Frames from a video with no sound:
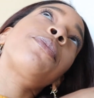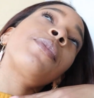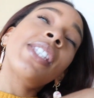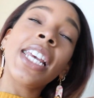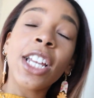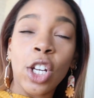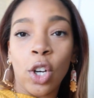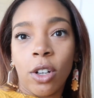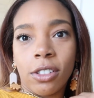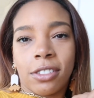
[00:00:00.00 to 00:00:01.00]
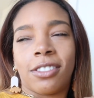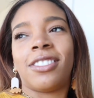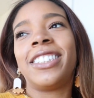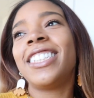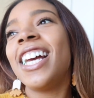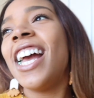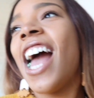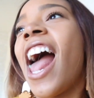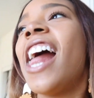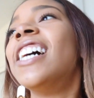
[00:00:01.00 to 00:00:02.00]
Signal.
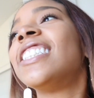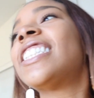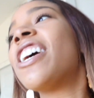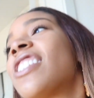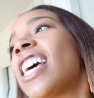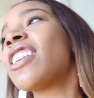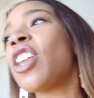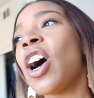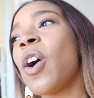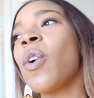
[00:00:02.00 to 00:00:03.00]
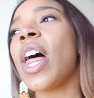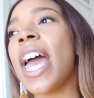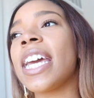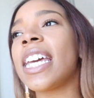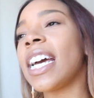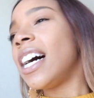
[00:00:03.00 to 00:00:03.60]
There's like no like